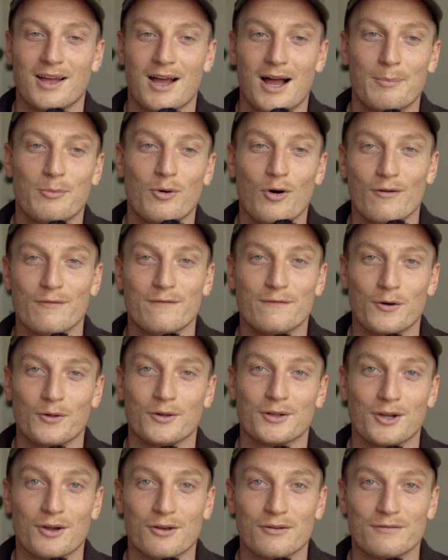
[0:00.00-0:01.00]
a
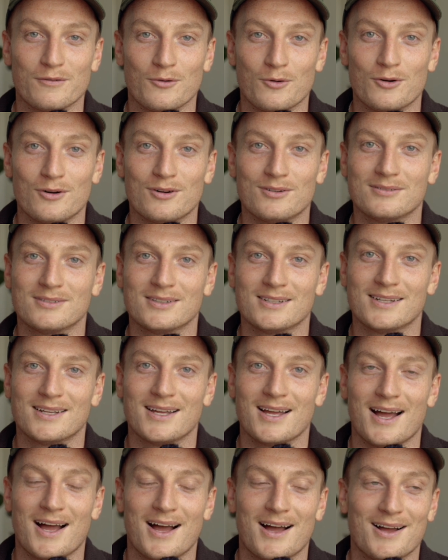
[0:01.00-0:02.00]
portfolio for,
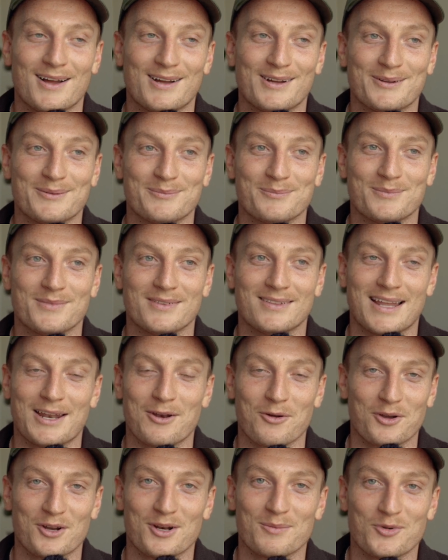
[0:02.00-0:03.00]
they're
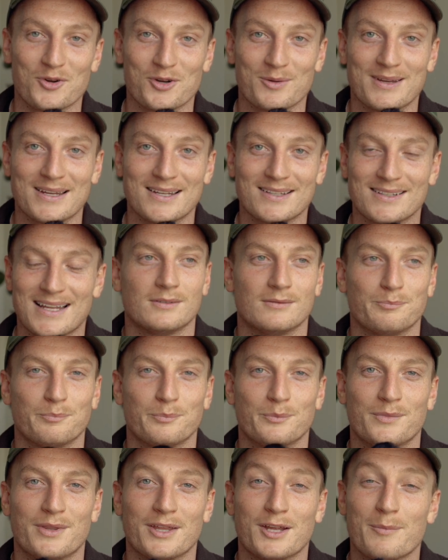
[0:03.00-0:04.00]
not going to book me.
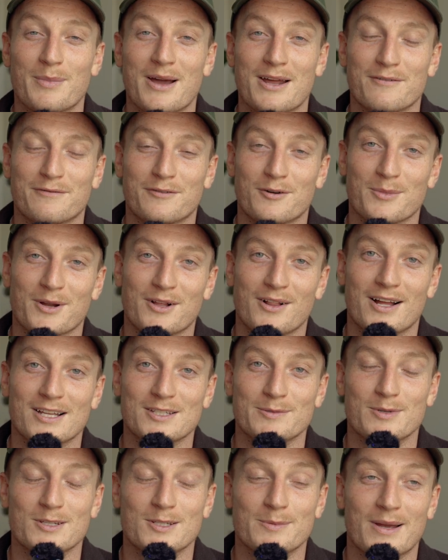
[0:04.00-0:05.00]
Think about it from a
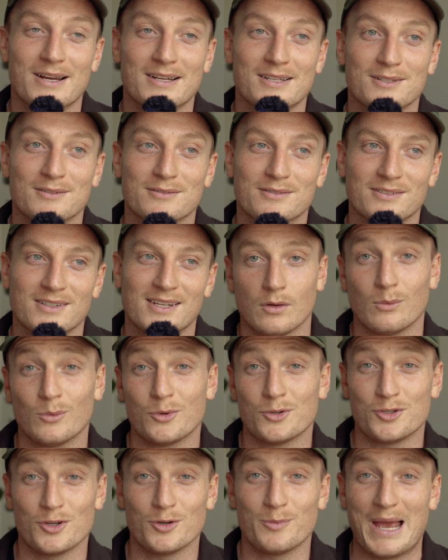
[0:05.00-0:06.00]
client's perspective.
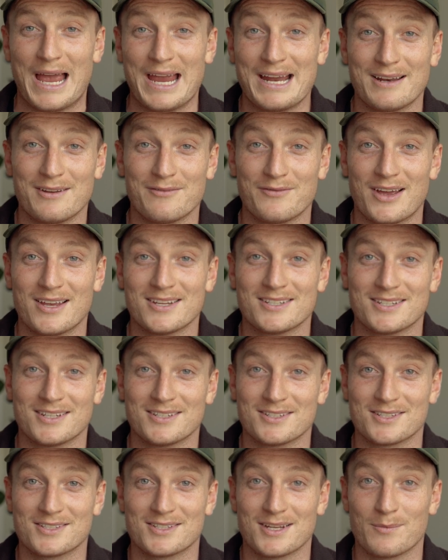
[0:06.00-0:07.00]
Would you pay and invest
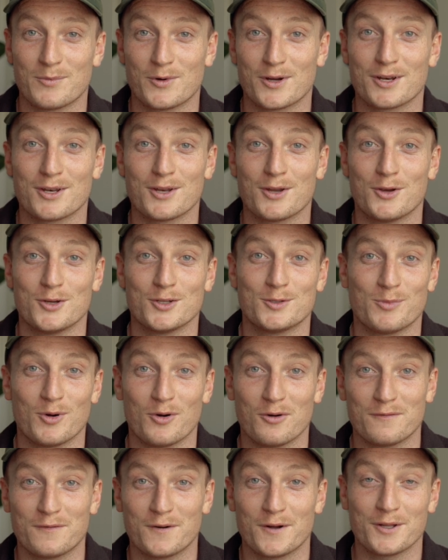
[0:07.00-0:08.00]
into someone whose
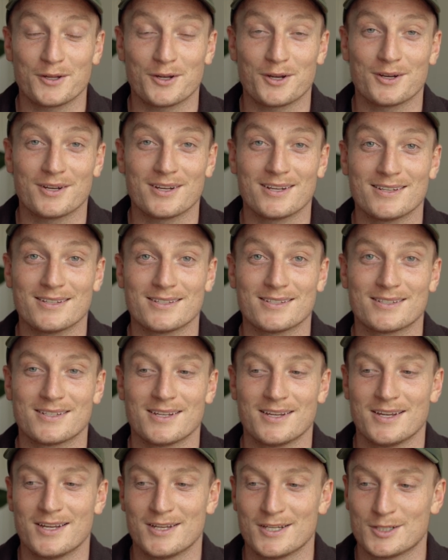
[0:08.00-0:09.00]
portfolio is
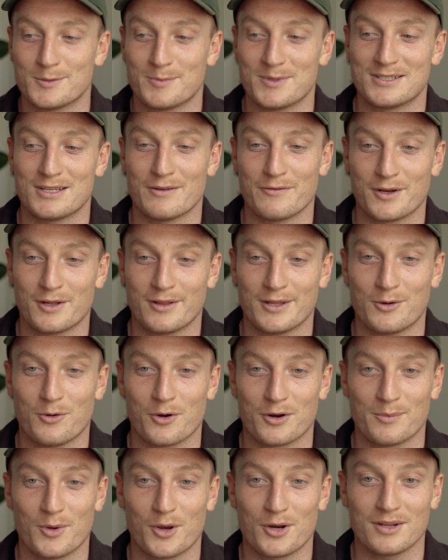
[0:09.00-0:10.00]
specifically
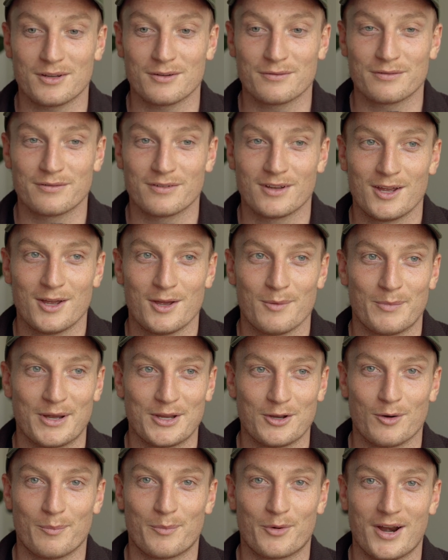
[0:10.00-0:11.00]
automotive,
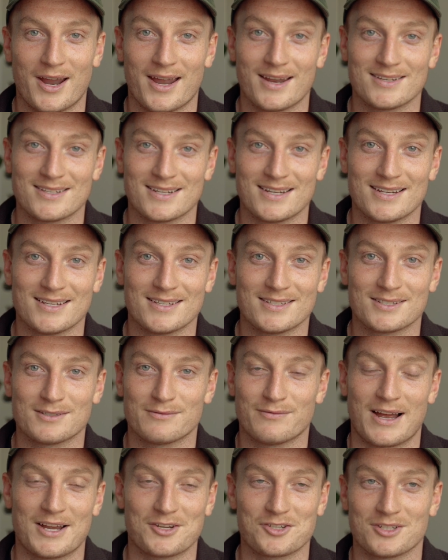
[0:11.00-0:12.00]
but your brand is
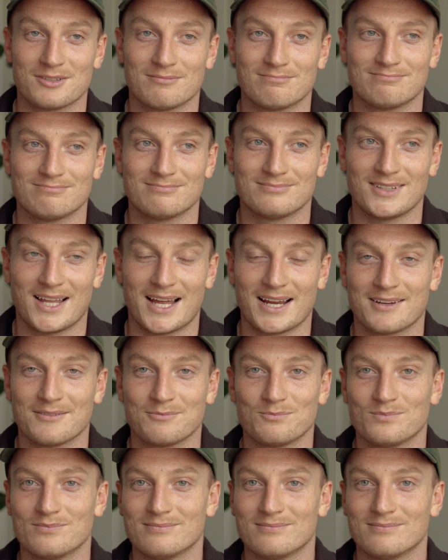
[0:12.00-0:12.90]
fashion? Like,